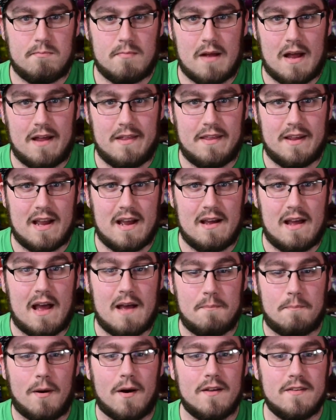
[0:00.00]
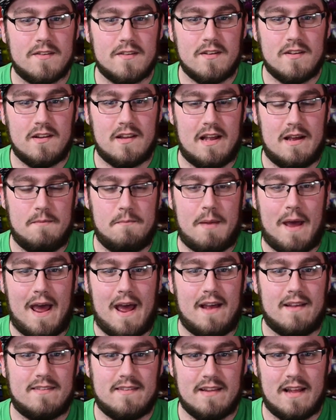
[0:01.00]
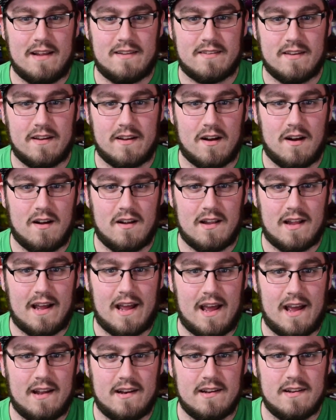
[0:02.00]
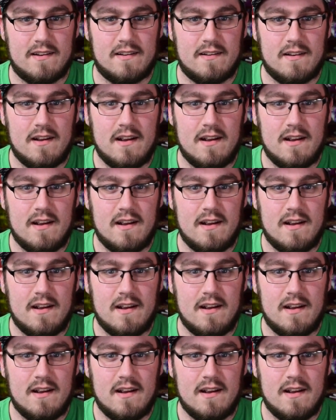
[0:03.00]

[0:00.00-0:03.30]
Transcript: I think I puzzle and pass, and that's like all I had, and...